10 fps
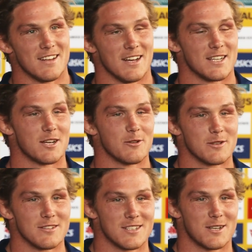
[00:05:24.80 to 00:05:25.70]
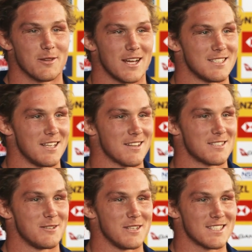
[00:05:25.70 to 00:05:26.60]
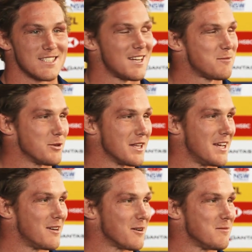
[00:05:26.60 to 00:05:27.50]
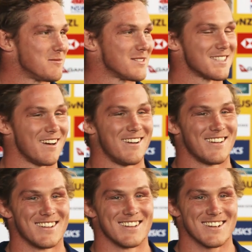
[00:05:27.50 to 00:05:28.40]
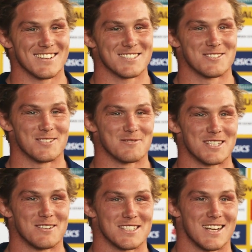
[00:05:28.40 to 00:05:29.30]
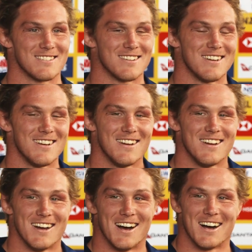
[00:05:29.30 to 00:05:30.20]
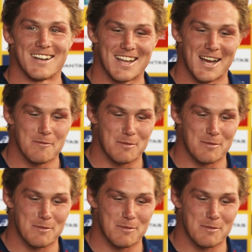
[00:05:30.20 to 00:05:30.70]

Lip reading: Yeah, I told that to the other two yesterday. I put the heat on them, so they've got to sort themselves out now.